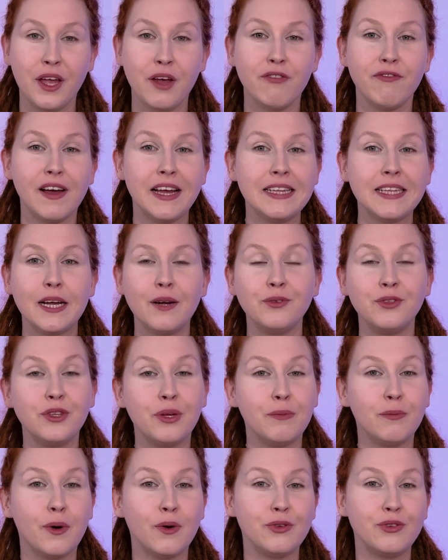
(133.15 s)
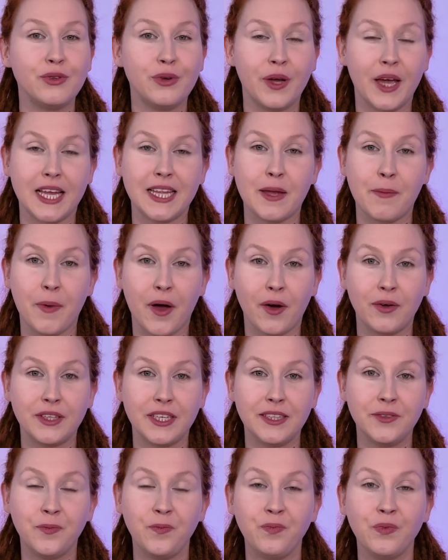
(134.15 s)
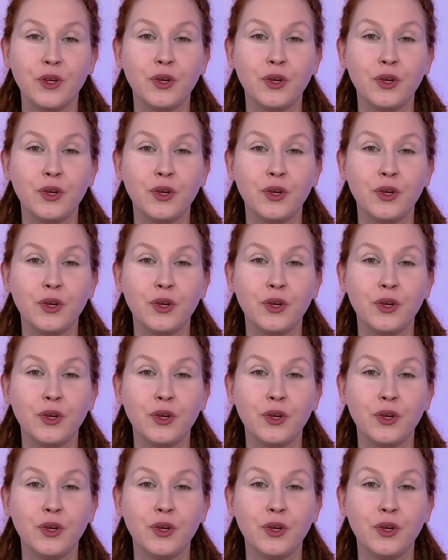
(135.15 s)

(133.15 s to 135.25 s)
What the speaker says: Find out the most you can about it,